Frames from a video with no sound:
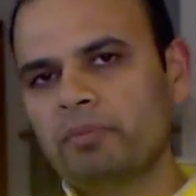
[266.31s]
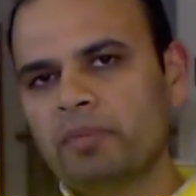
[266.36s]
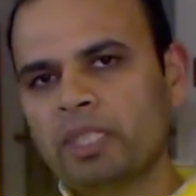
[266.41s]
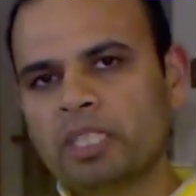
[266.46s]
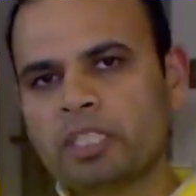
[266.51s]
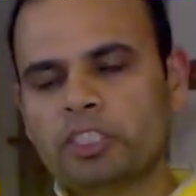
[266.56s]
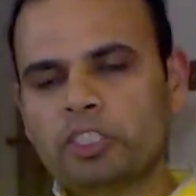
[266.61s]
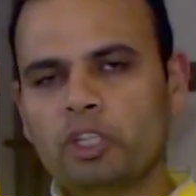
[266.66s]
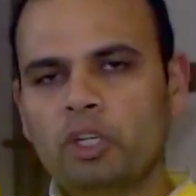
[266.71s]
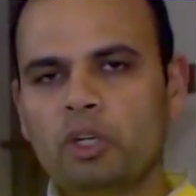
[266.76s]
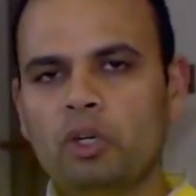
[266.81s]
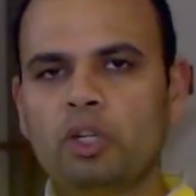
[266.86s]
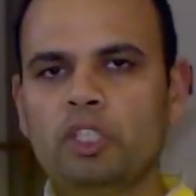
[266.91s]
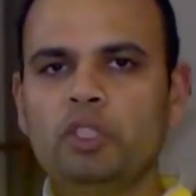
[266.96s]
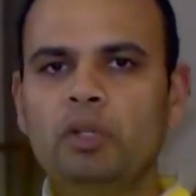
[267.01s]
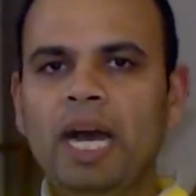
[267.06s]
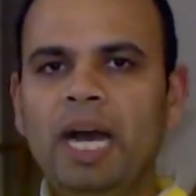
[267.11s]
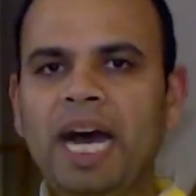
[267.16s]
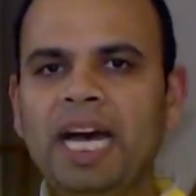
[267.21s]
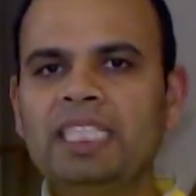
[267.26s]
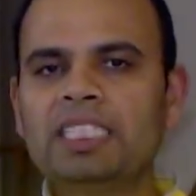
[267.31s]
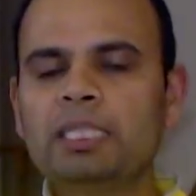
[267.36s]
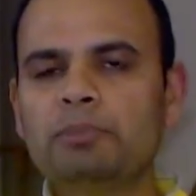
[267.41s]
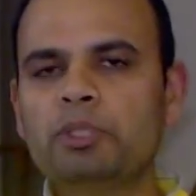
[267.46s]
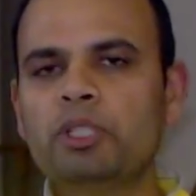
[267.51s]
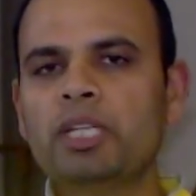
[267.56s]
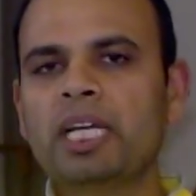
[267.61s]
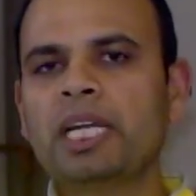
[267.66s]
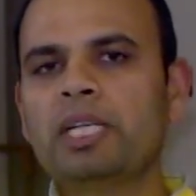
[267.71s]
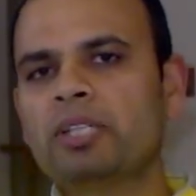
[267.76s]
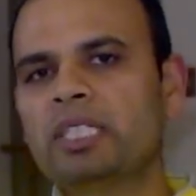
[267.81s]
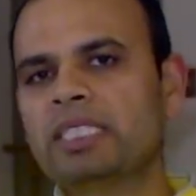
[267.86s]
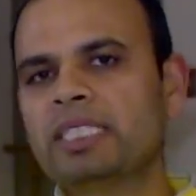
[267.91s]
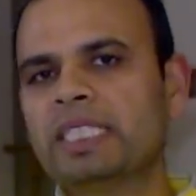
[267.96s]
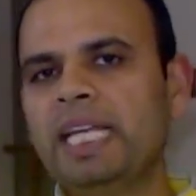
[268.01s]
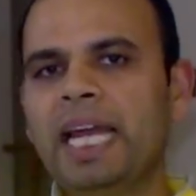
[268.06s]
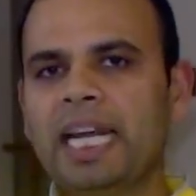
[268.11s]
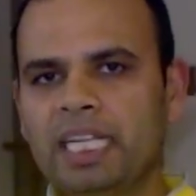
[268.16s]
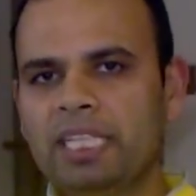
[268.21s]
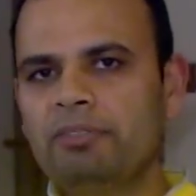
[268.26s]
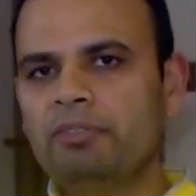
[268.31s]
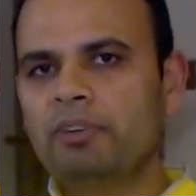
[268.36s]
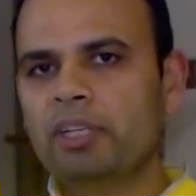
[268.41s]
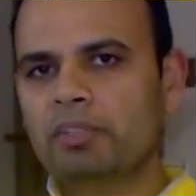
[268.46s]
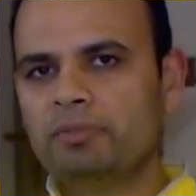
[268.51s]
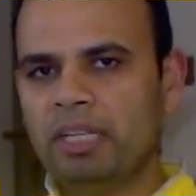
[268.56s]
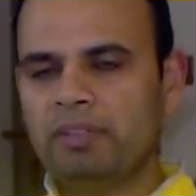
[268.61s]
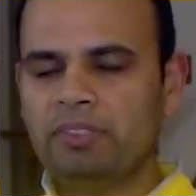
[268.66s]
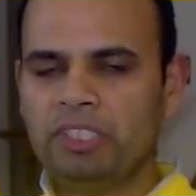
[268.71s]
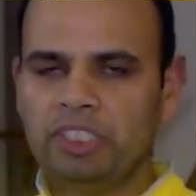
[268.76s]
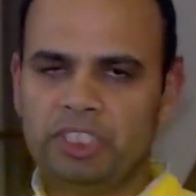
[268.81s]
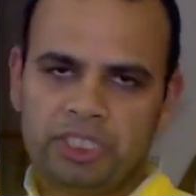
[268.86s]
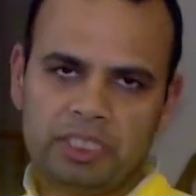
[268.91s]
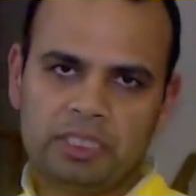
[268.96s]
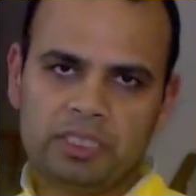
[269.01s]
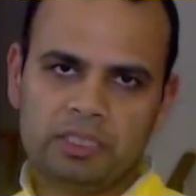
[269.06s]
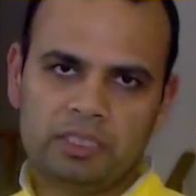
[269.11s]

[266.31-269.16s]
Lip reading: So you ask them to cut it to exactly 45 inches.